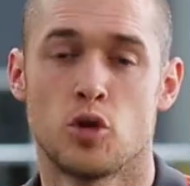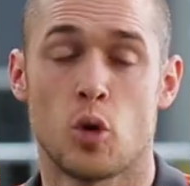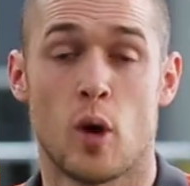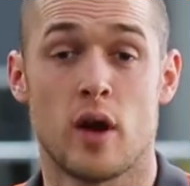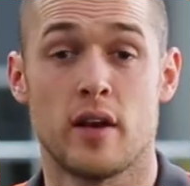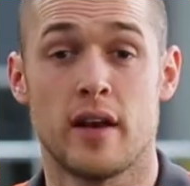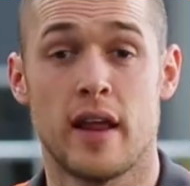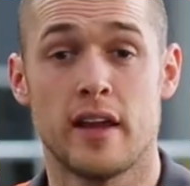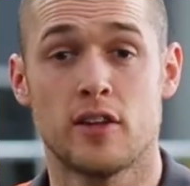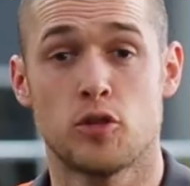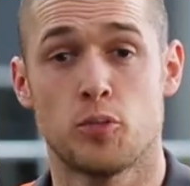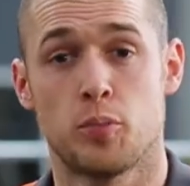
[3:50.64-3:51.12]
So
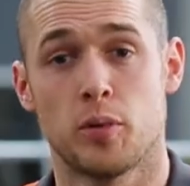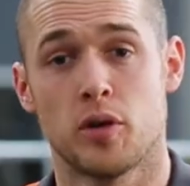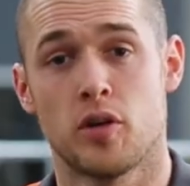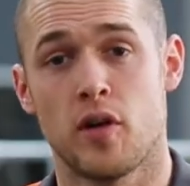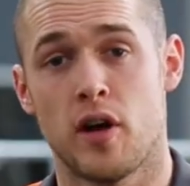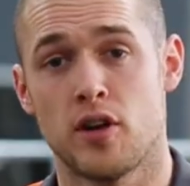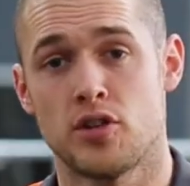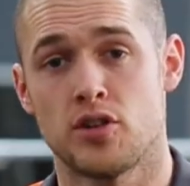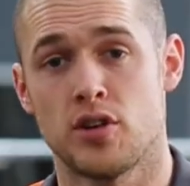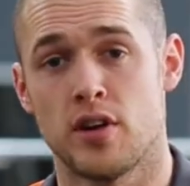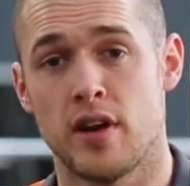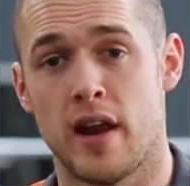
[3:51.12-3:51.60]
our next
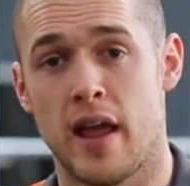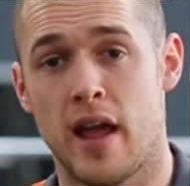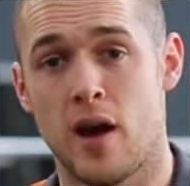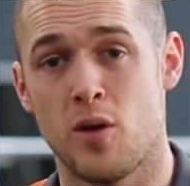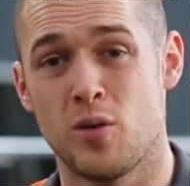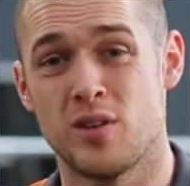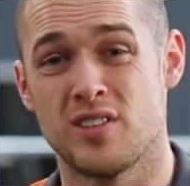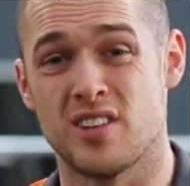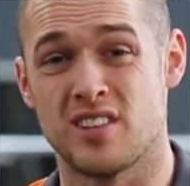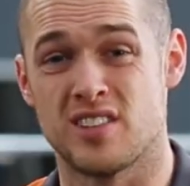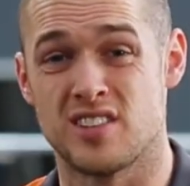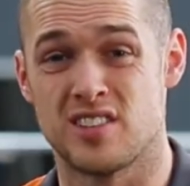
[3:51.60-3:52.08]
progression
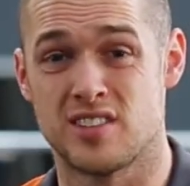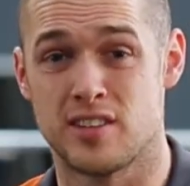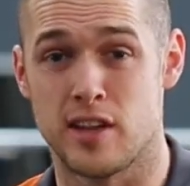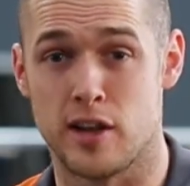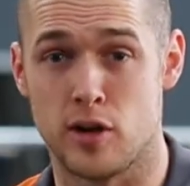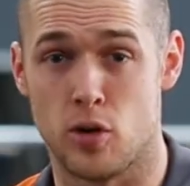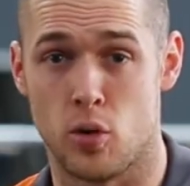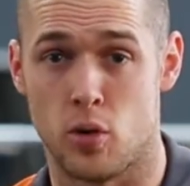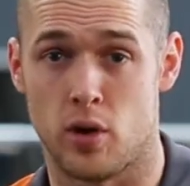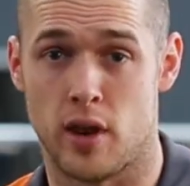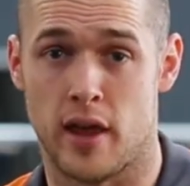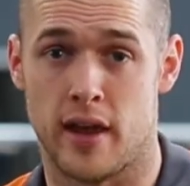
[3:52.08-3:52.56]
now is a
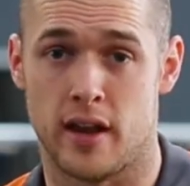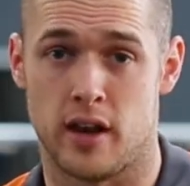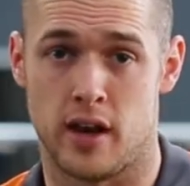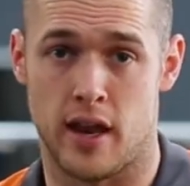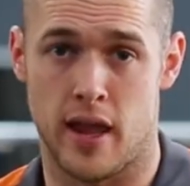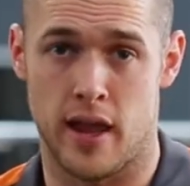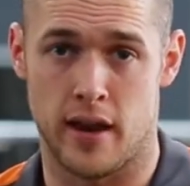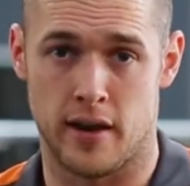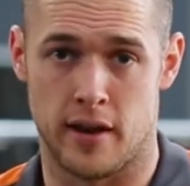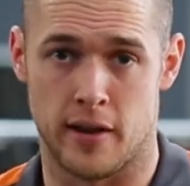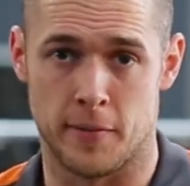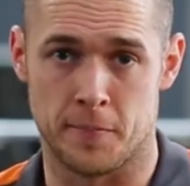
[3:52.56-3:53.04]
single leg
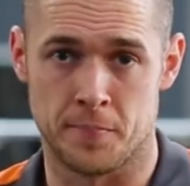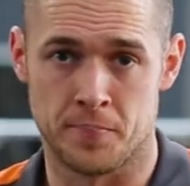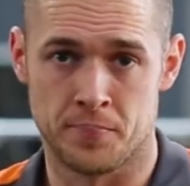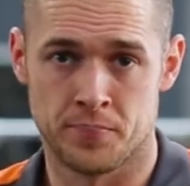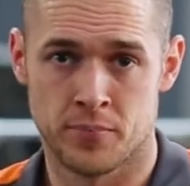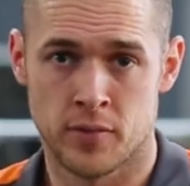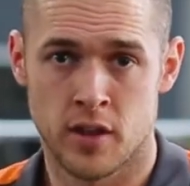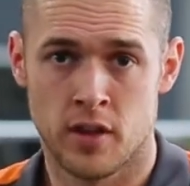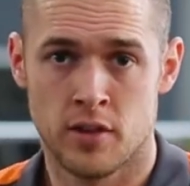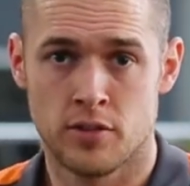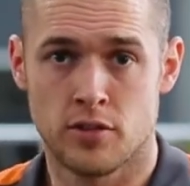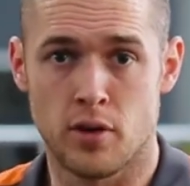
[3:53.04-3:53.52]
landing.
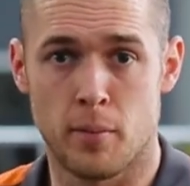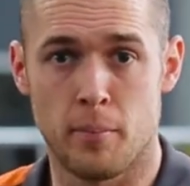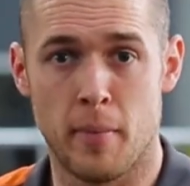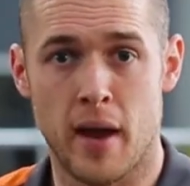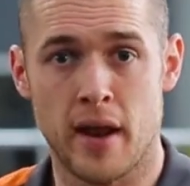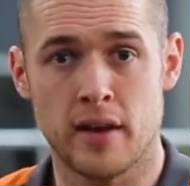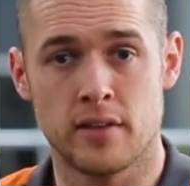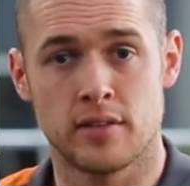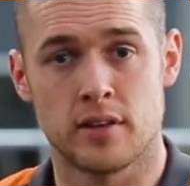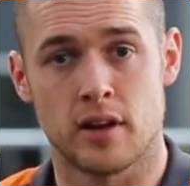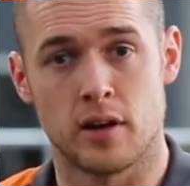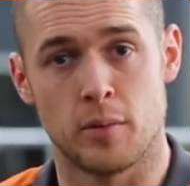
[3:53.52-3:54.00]
So
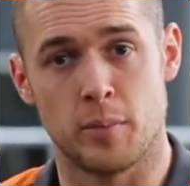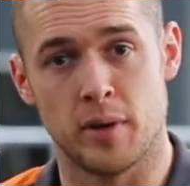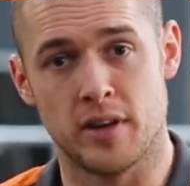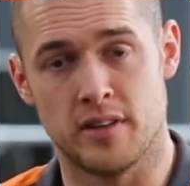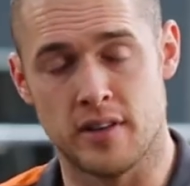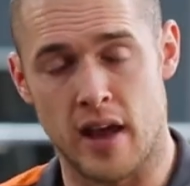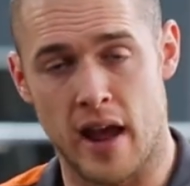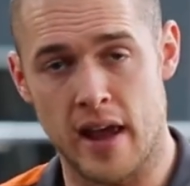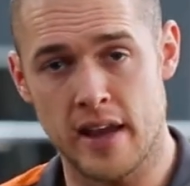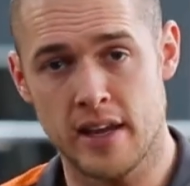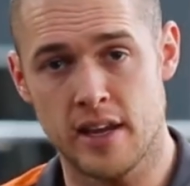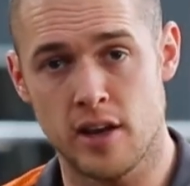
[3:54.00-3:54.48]
Maddie's going to be
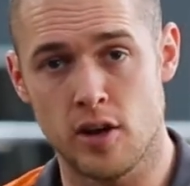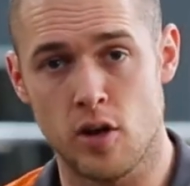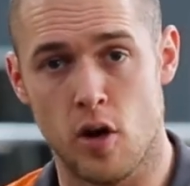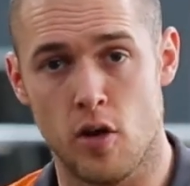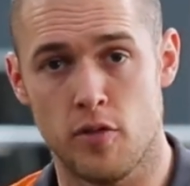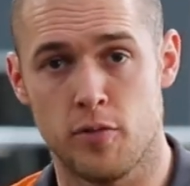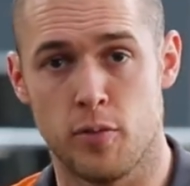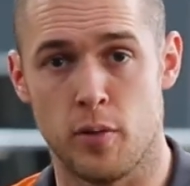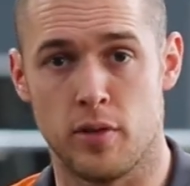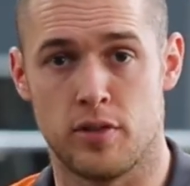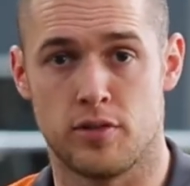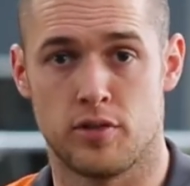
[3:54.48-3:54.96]
taking
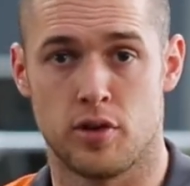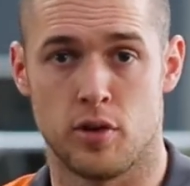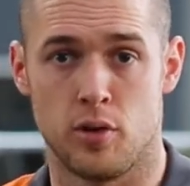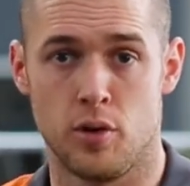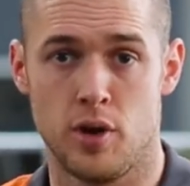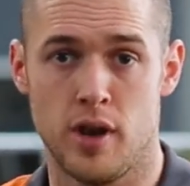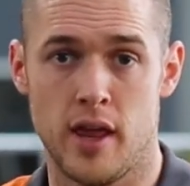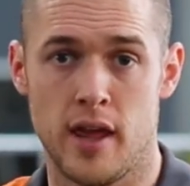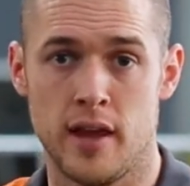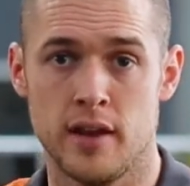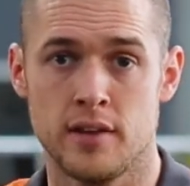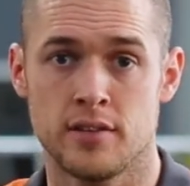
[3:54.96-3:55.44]
off with
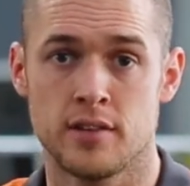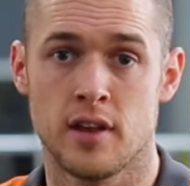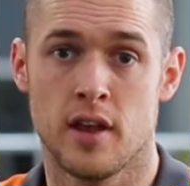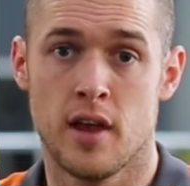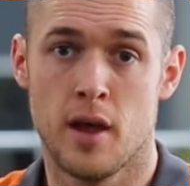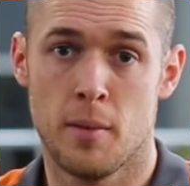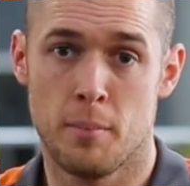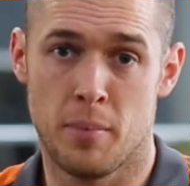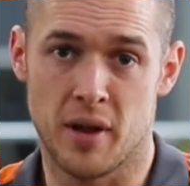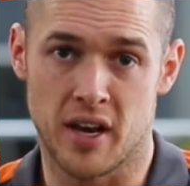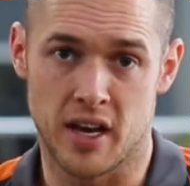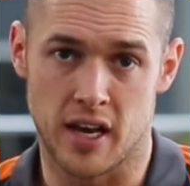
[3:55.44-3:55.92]
two legs,
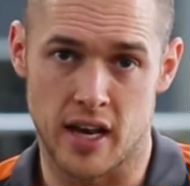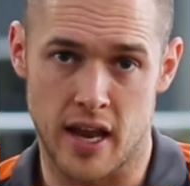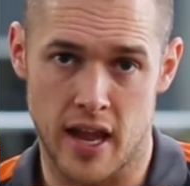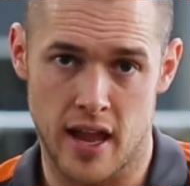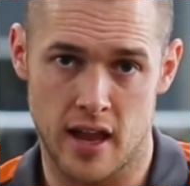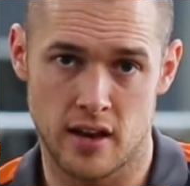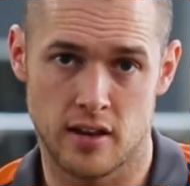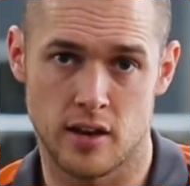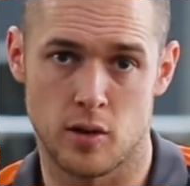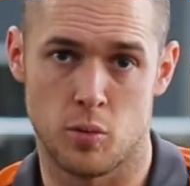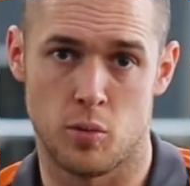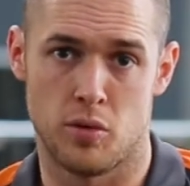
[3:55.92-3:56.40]
but
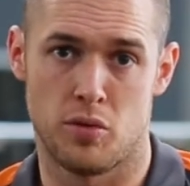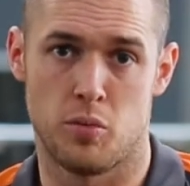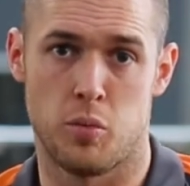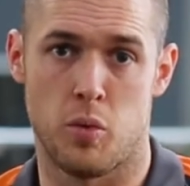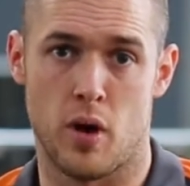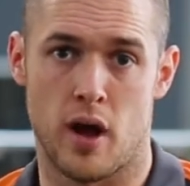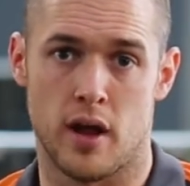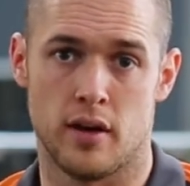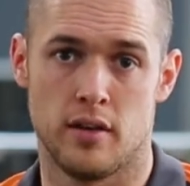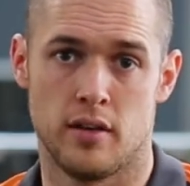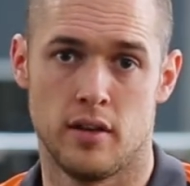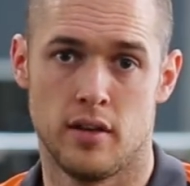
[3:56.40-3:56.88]
landing with
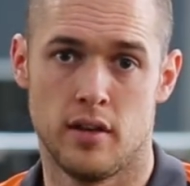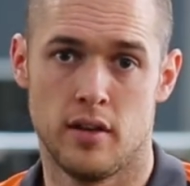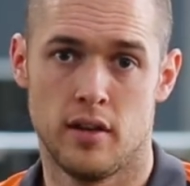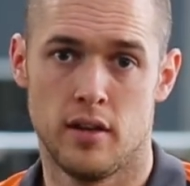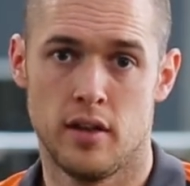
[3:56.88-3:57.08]
one.